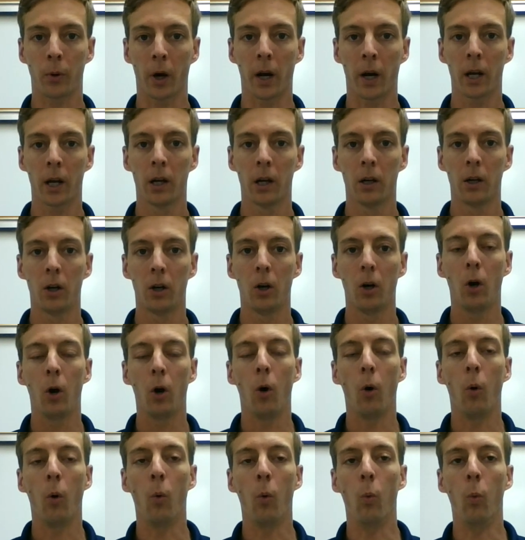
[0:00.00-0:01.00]
Okay.
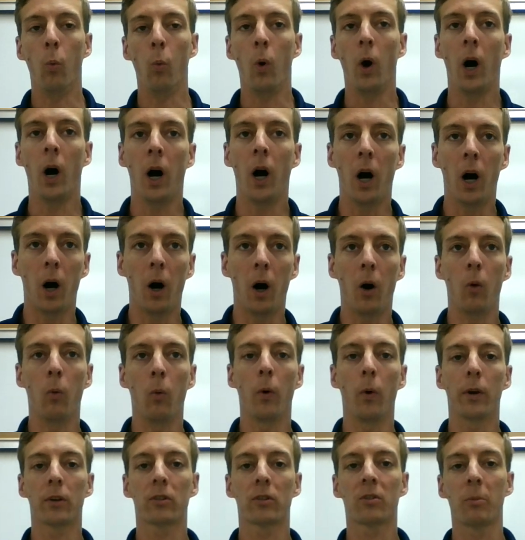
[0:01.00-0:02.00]

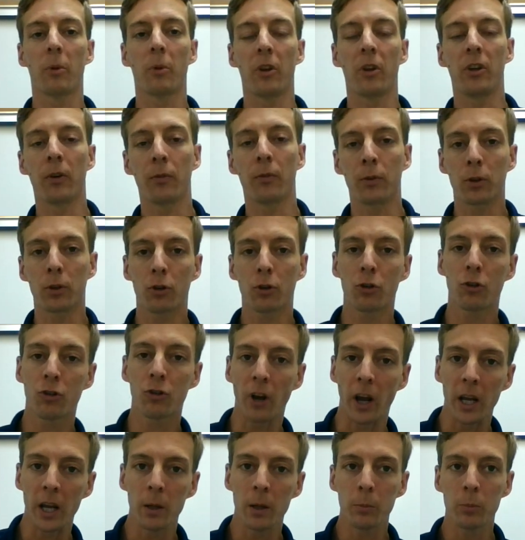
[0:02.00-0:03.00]
Uh, what are some of the different
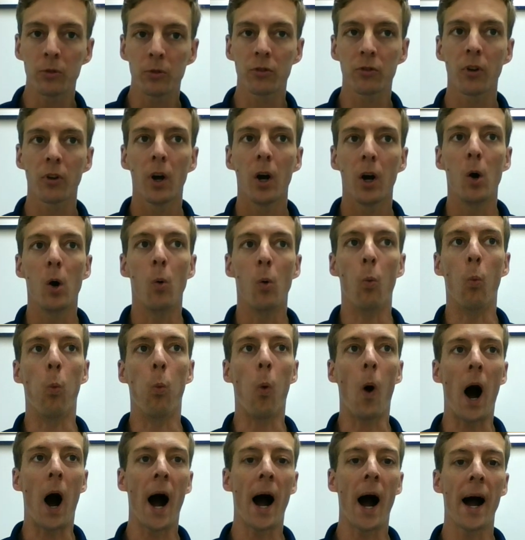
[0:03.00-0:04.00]
shapes?
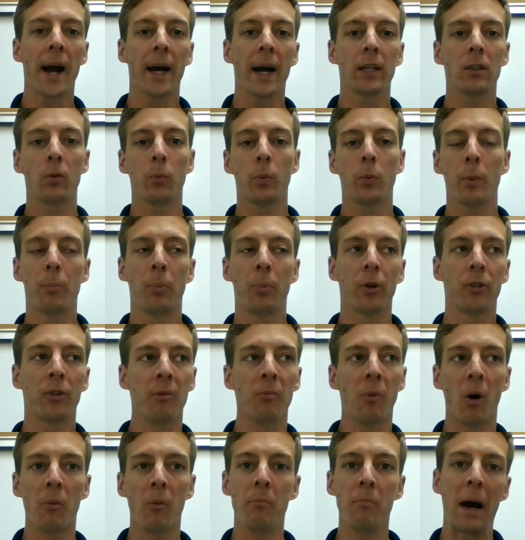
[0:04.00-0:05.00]
Why do we
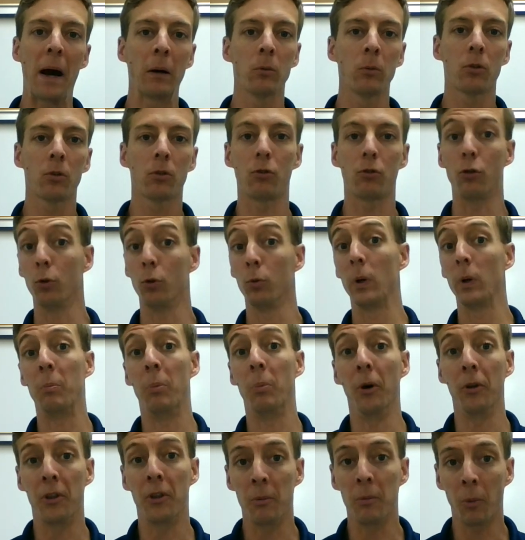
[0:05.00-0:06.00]
put them on mountains? Do
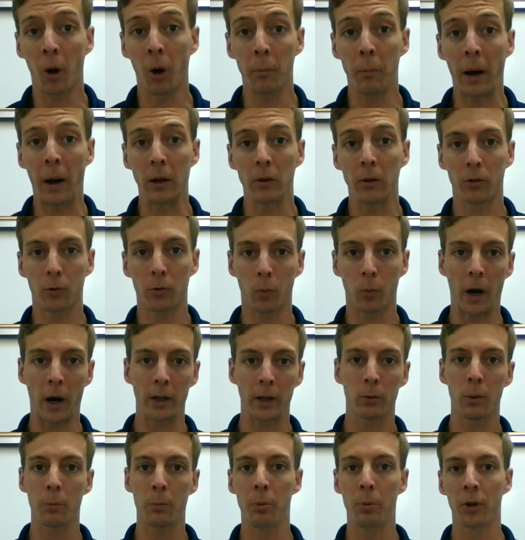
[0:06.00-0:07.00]
we put them on
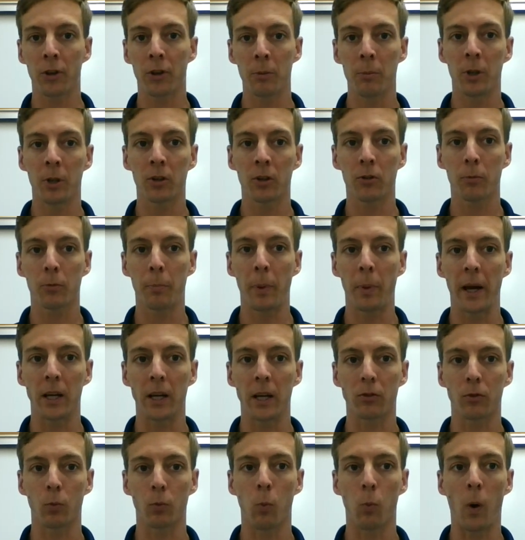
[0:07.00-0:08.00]
mountains? Why do we put them in
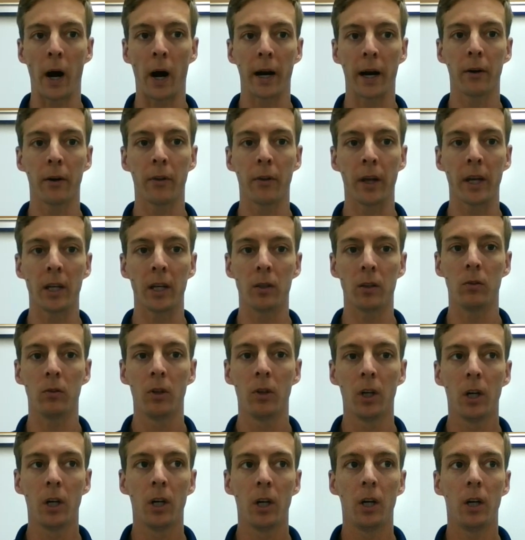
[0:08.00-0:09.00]
space? Why are they
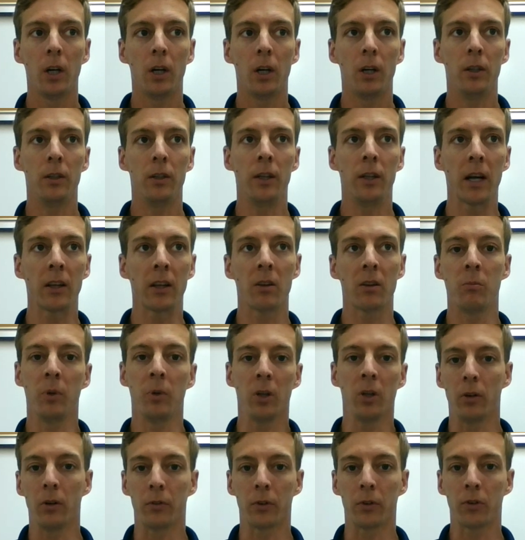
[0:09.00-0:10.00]
in not
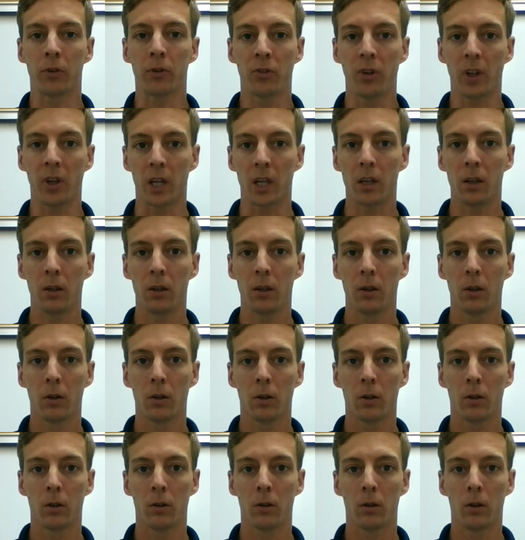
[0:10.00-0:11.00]
in the middle of a city?
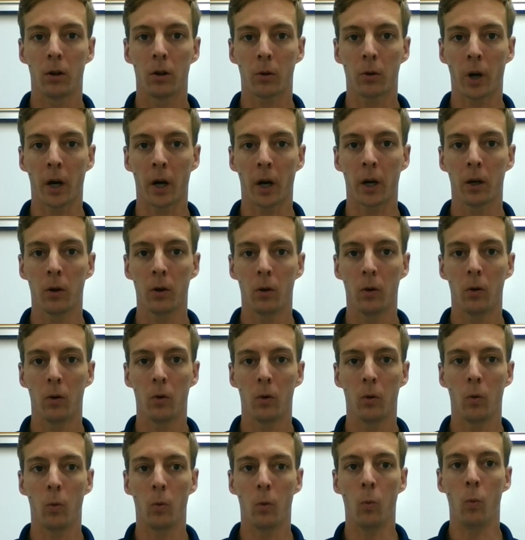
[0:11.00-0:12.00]

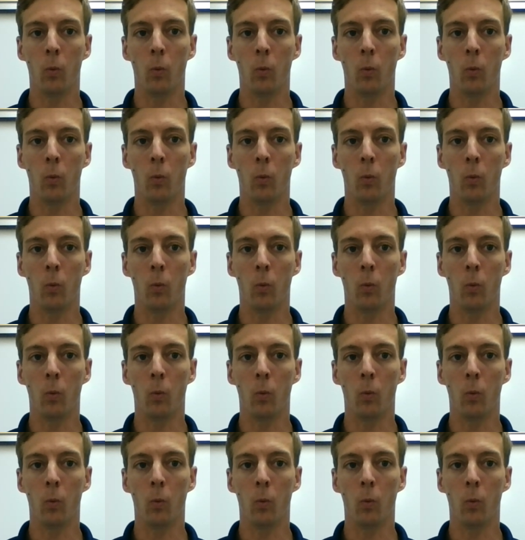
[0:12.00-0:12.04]
Okay.